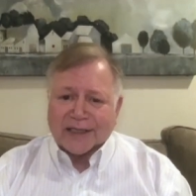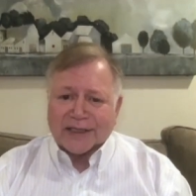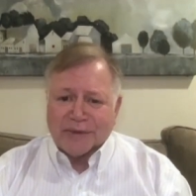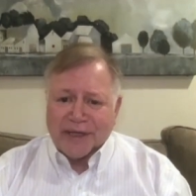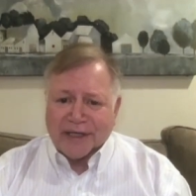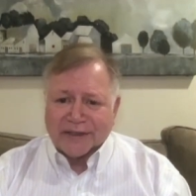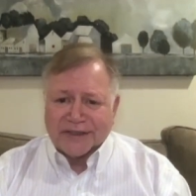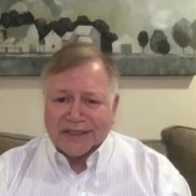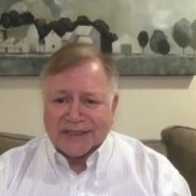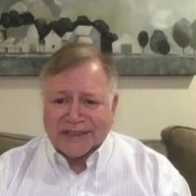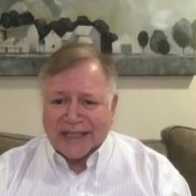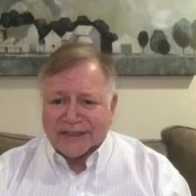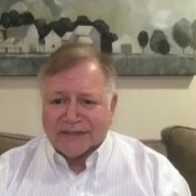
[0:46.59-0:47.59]
Riedl's
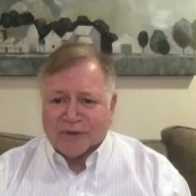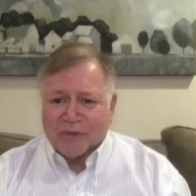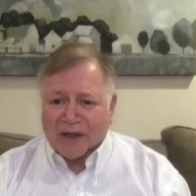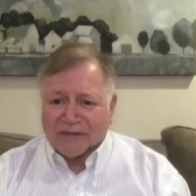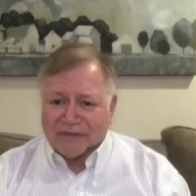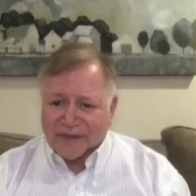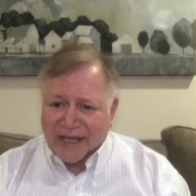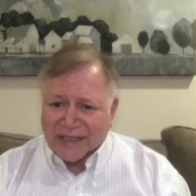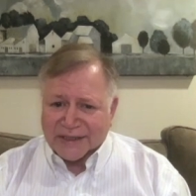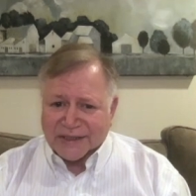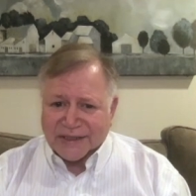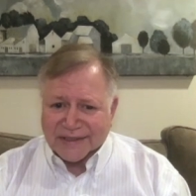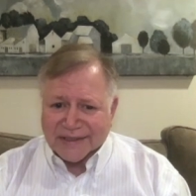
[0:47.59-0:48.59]
extensive
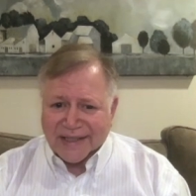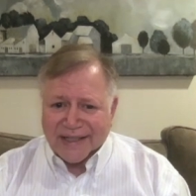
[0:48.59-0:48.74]
qualifications,